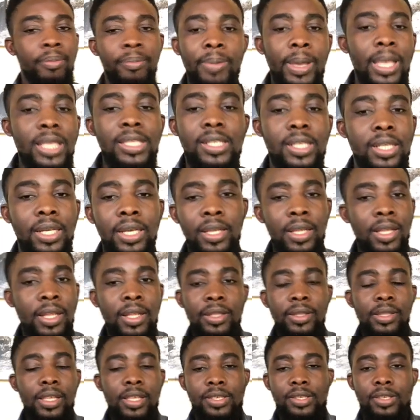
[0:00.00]
basically,
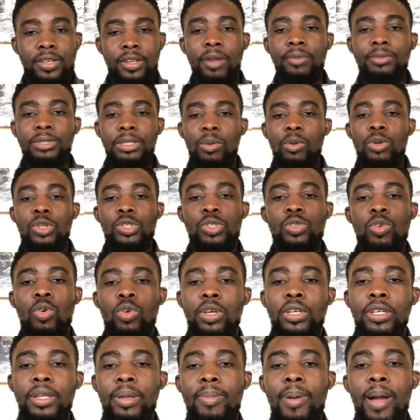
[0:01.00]
the scripture was
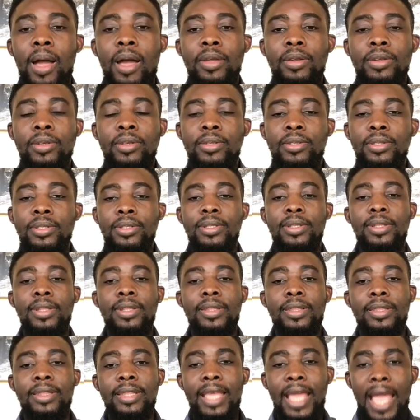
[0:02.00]
talking about
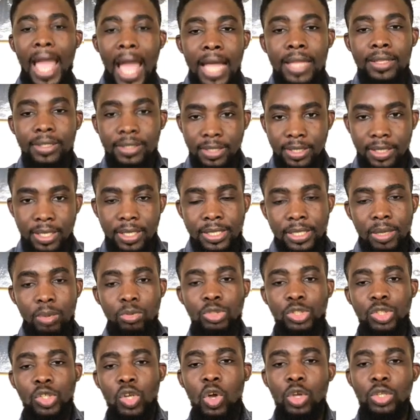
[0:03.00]
the ant. He
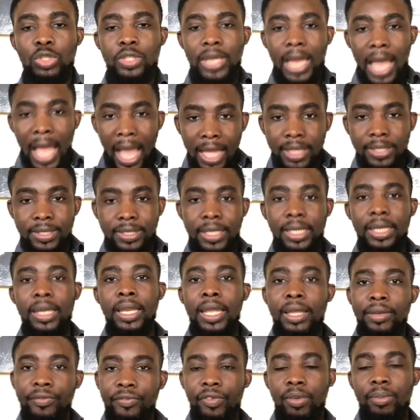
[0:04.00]
said we should go to the ant
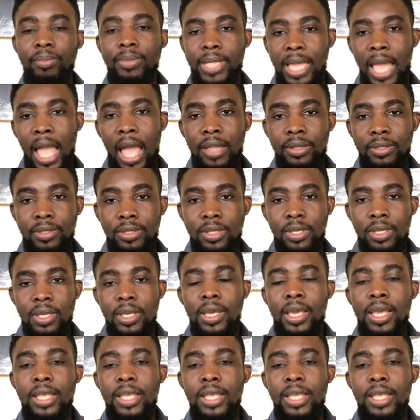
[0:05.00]
and learn from the ant.